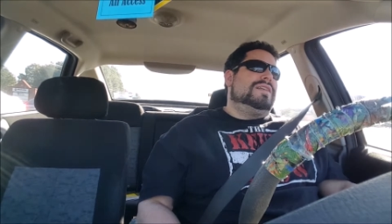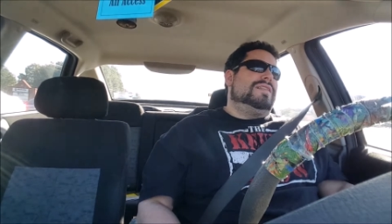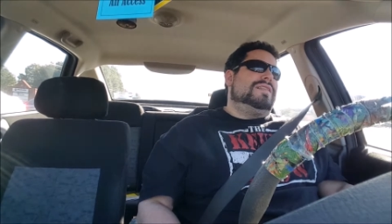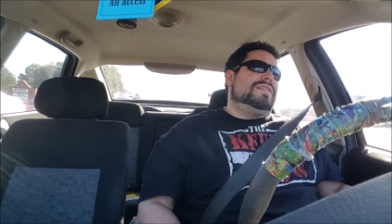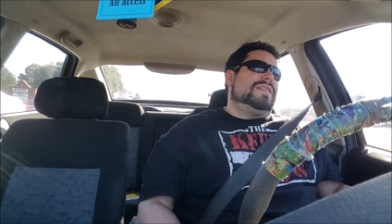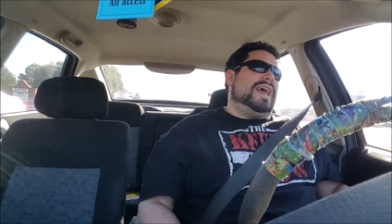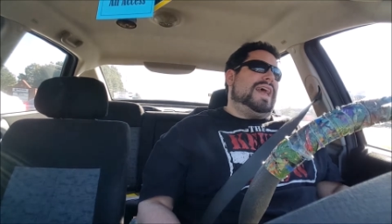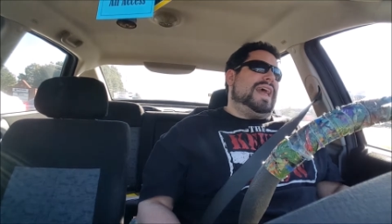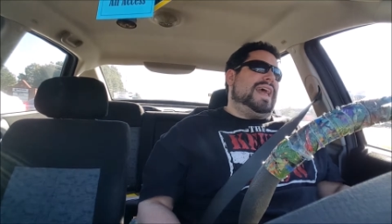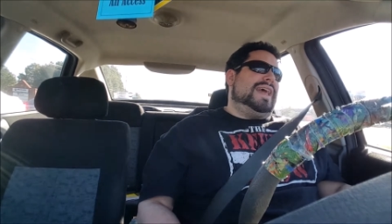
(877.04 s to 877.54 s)

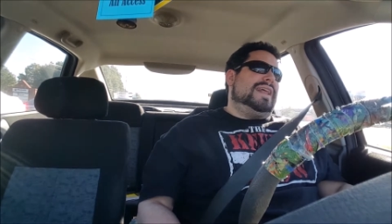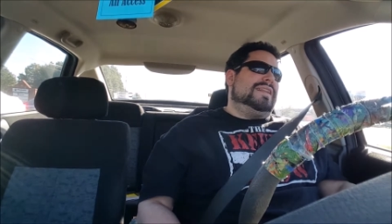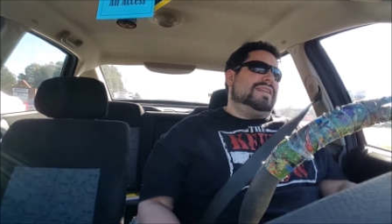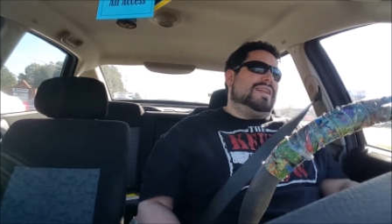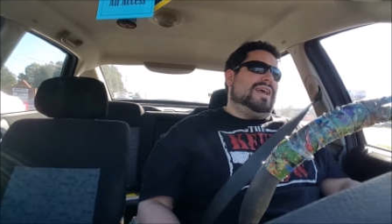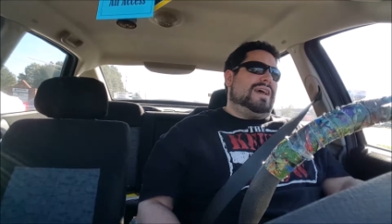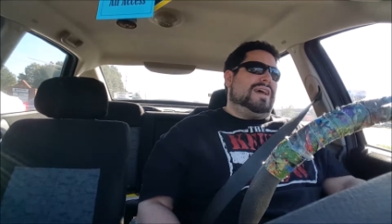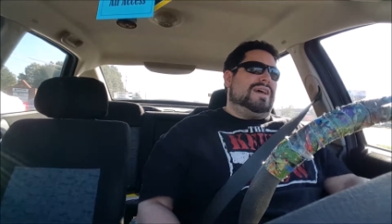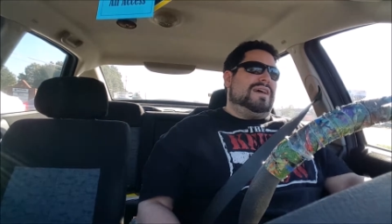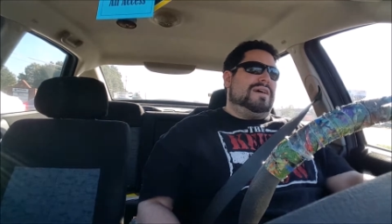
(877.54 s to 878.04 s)

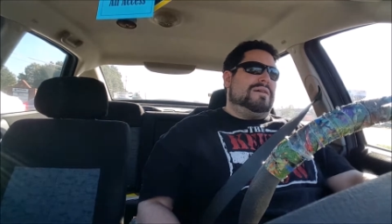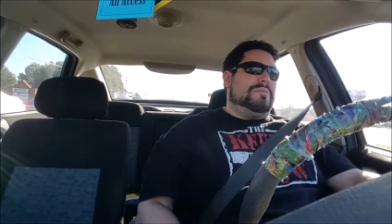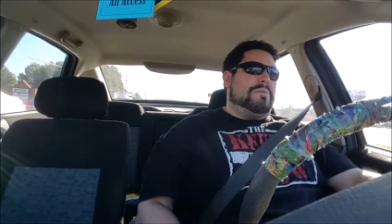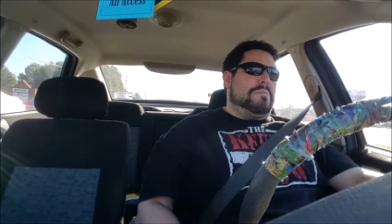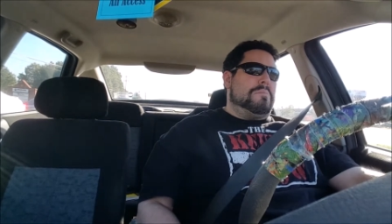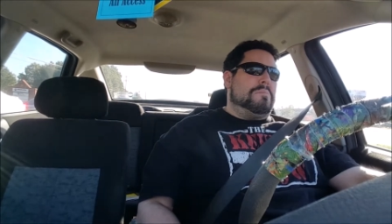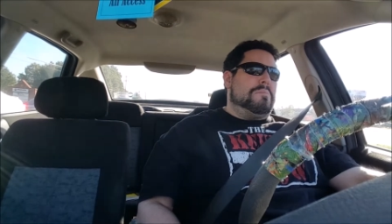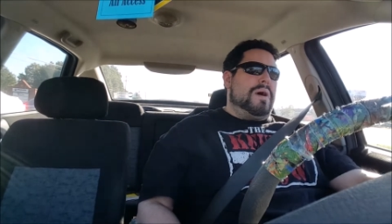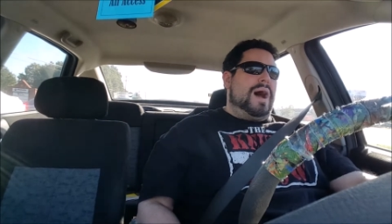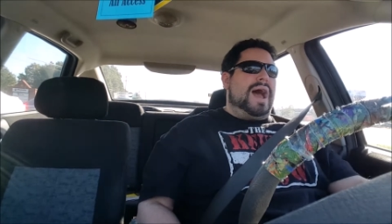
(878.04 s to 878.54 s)
then
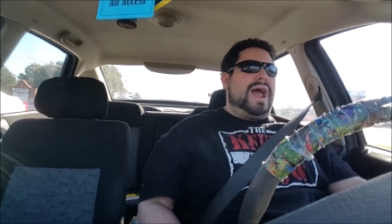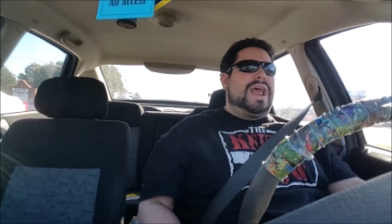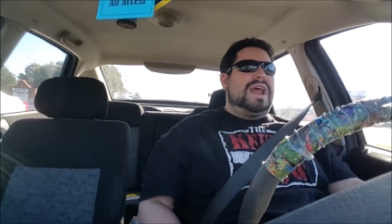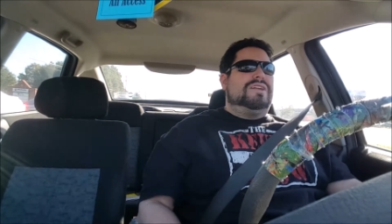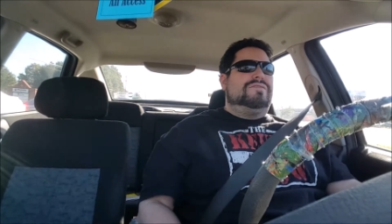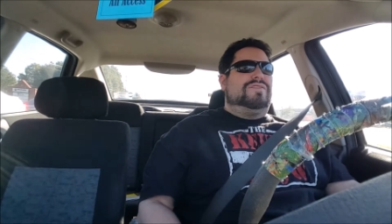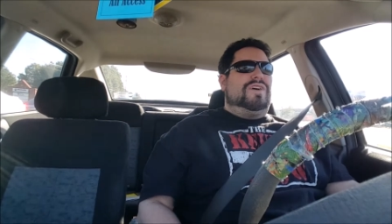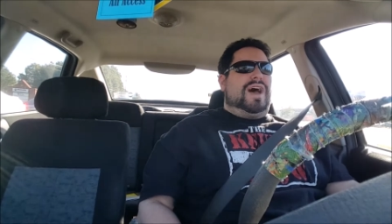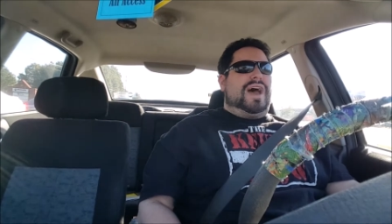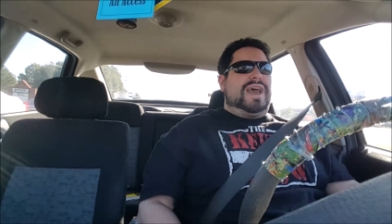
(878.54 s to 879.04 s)
my
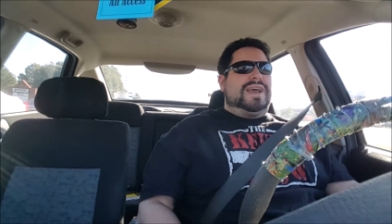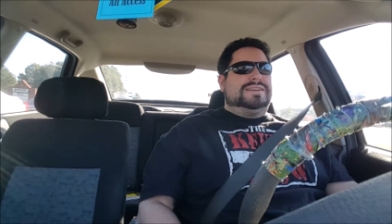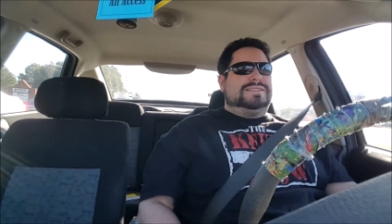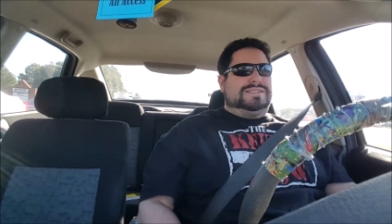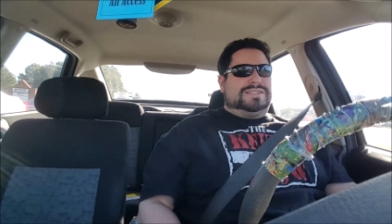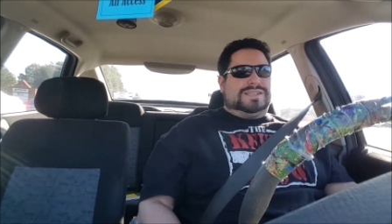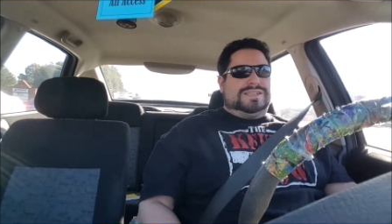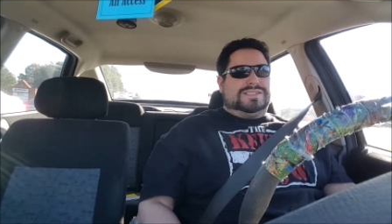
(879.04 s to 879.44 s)
advice